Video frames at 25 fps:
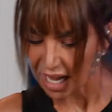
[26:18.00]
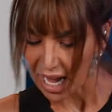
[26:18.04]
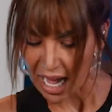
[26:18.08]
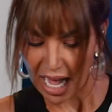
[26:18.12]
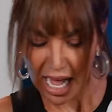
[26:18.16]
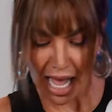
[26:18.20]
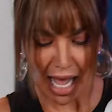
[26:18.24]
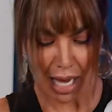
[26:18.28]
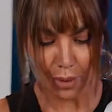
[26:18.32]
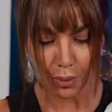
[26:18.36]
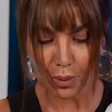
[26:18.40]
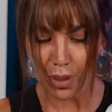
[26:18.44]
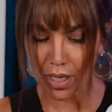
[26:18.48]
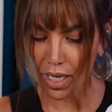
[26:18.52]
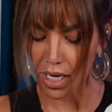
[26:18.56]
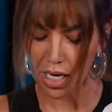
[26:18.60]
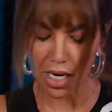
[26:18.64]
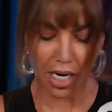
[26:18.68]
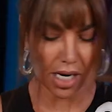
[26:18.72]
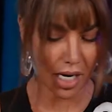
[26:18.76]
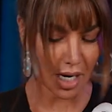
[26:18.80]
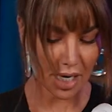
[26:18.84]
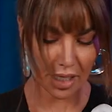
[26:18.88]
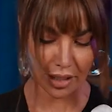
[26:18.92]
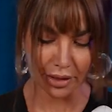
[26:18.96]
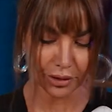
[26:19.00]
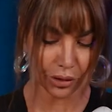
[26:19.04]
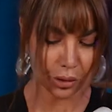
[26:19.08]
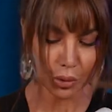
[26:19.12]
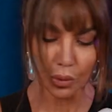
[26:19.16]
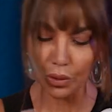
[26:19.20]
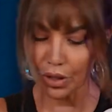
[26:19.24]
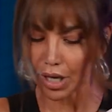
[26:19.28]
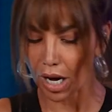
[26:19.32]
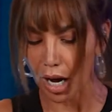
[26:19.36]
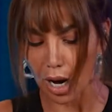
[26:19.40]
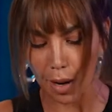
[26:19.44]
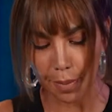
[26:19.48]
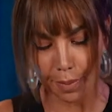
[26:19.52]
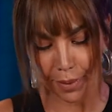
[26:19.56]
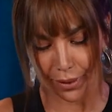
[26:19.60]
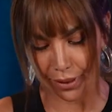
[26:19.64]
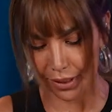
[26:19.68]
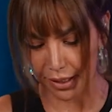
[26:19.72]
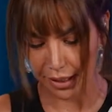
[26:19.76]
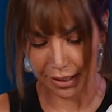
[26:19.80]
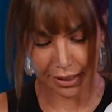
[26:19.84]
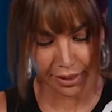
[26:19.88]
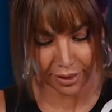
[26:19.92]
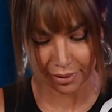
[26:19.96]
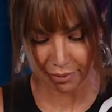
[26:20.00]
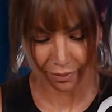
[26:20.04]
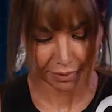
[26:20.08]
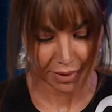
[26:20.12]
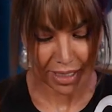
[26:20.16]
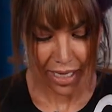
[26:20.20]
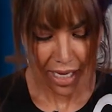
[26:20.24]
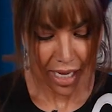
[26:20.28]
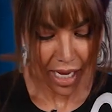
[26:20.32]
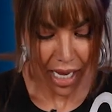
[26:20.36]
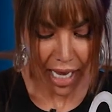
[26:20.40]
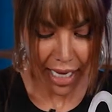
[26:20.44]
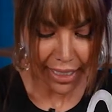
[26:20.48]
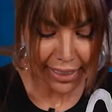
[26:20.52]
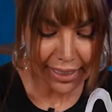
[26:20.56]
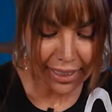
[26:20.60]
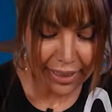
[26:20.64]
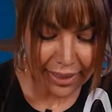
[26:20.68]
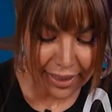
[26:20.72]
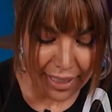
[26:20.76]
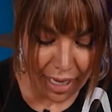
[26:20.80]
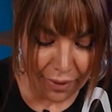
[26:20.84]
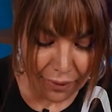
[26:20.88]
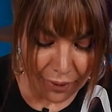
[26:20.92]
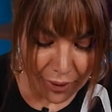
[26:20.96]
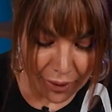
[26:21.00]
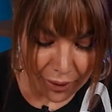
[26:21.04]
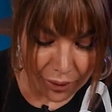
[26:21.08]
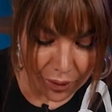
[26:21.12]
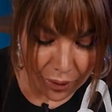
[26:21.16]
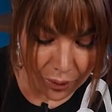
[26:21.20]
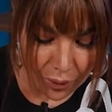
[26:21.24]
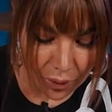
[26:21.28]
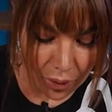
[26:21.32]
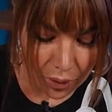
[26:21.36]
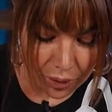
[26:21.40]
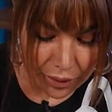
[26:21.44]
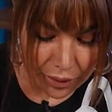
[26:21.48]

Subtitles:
I will do the opposite. I can never go on